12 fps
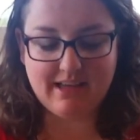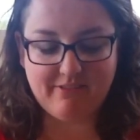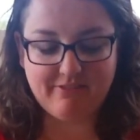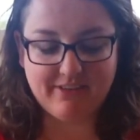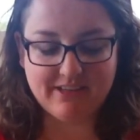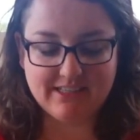
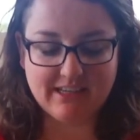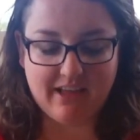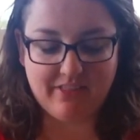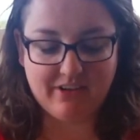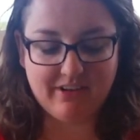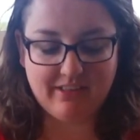that fit
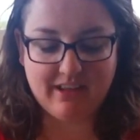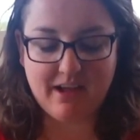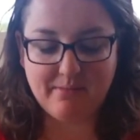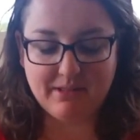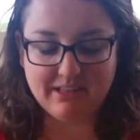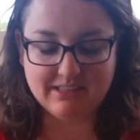together. They
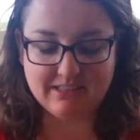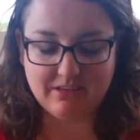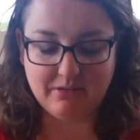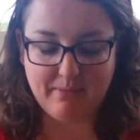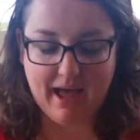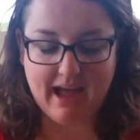come in these
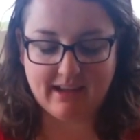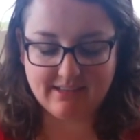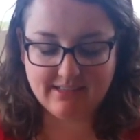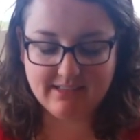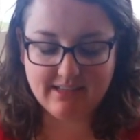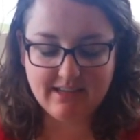little bags.